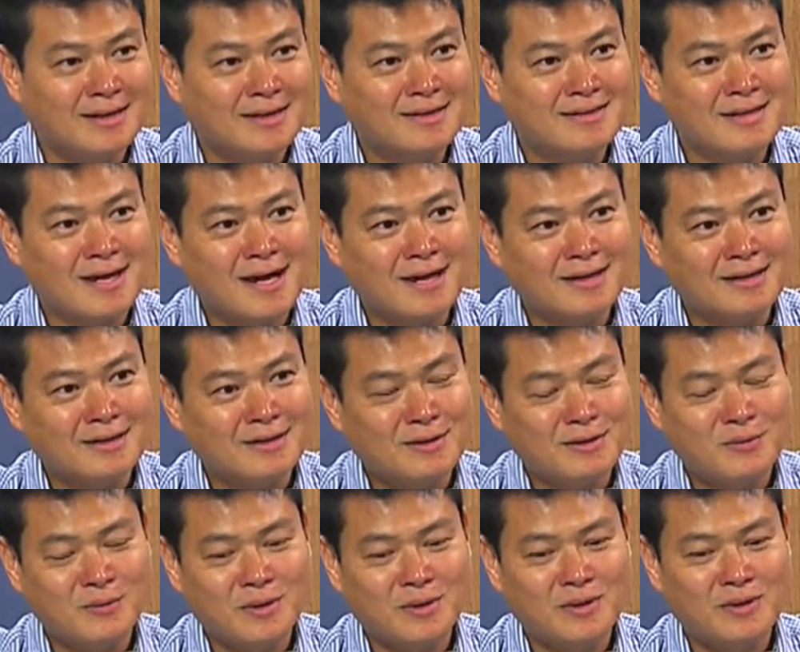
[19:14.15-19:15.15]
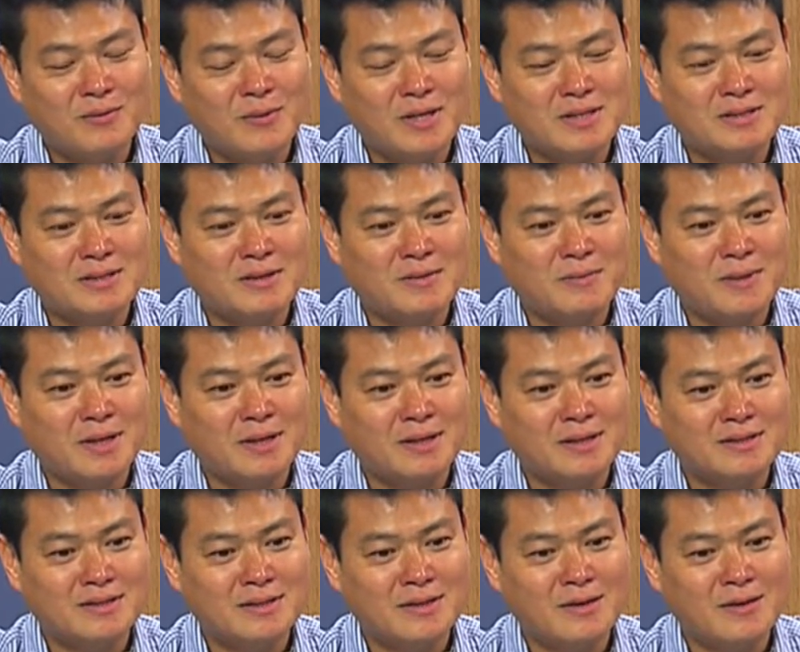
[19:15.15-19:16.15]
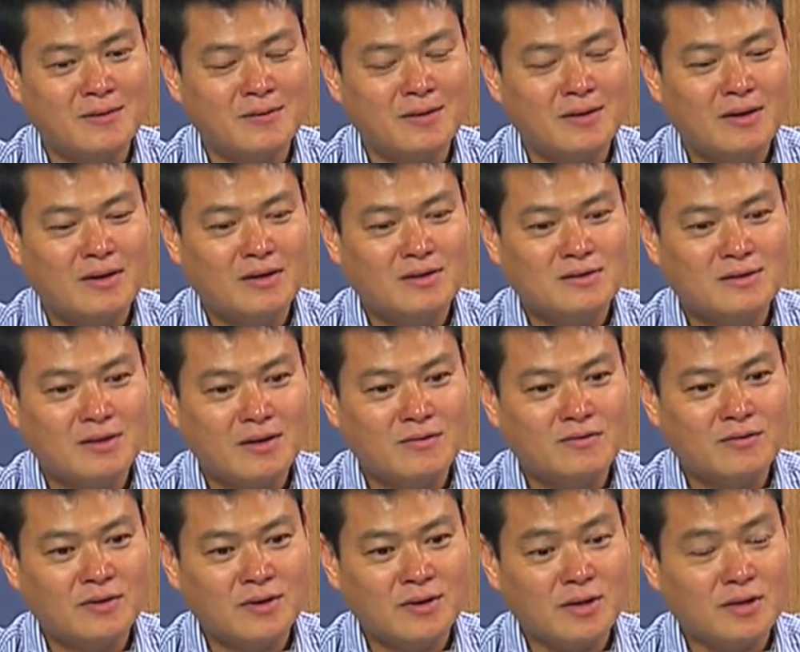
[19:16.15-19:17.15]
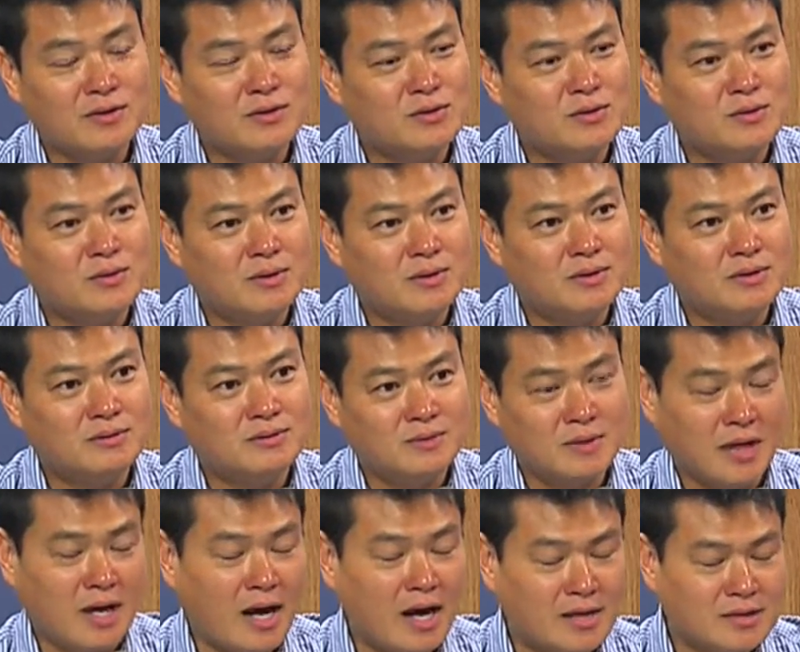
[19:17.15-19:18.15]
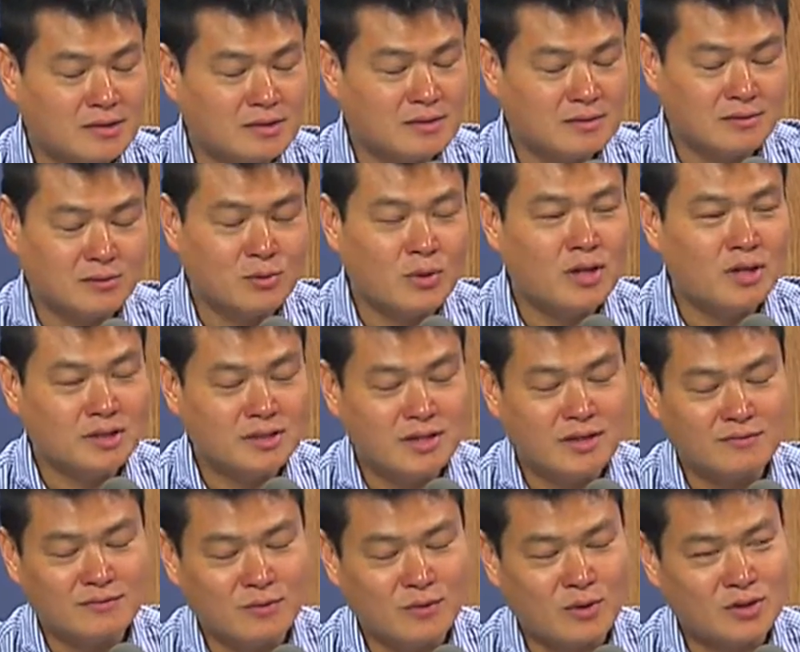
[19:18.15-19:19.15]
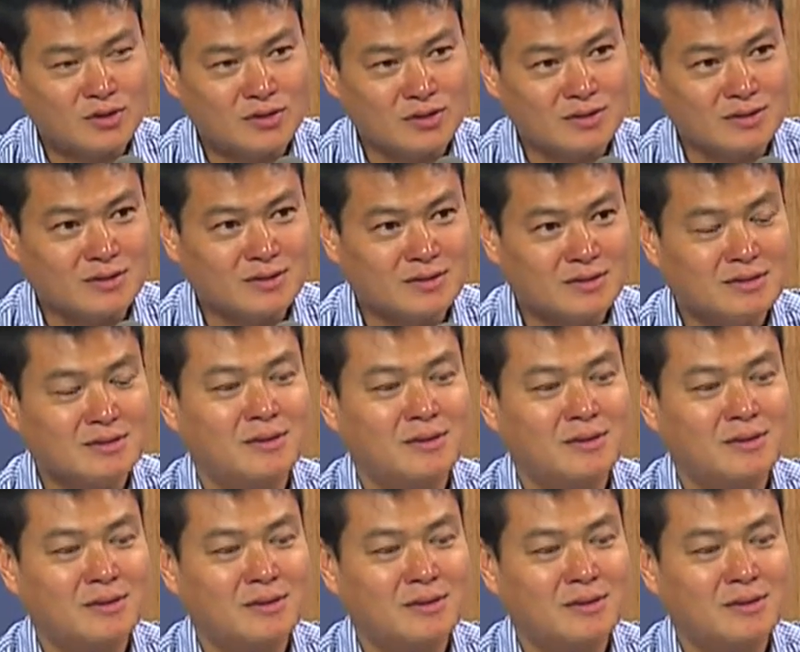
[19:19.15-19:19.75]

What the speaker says: Exactly. They don't want to waste their money. So definitely they ask really tough questions.